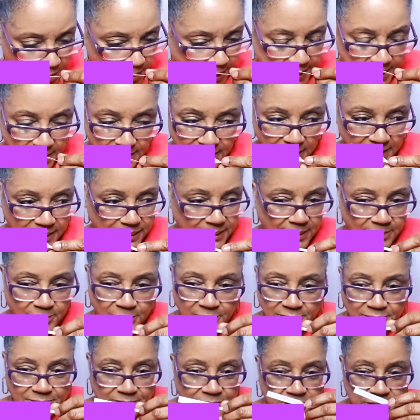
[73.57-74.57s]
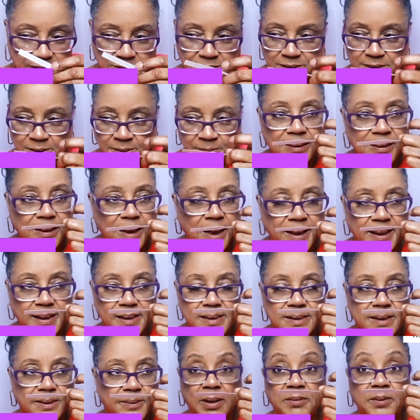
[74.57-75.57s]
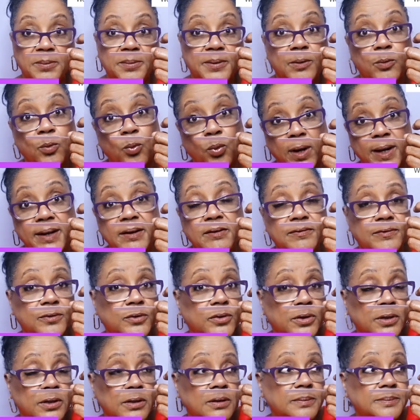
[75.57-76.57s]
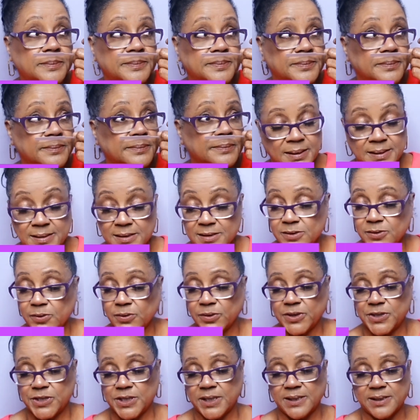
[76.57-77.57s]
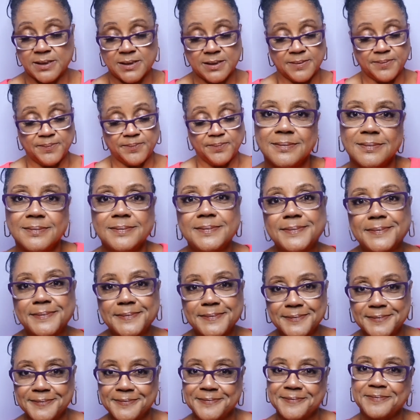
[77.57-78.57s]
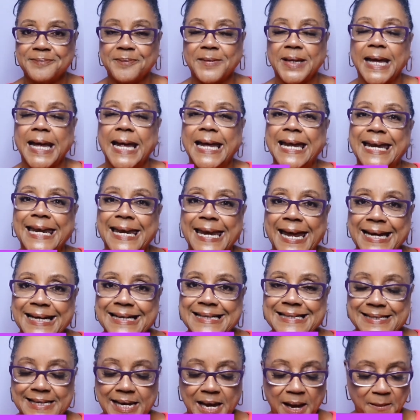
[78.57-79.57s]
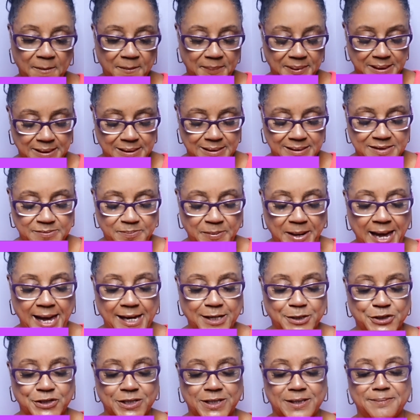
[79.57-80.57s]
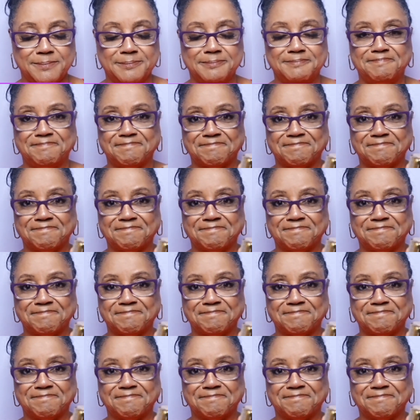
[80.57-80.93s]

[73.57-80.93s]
Oh, I get nothing but just light, probably white floral. This is gorgeous. Next up is Passion.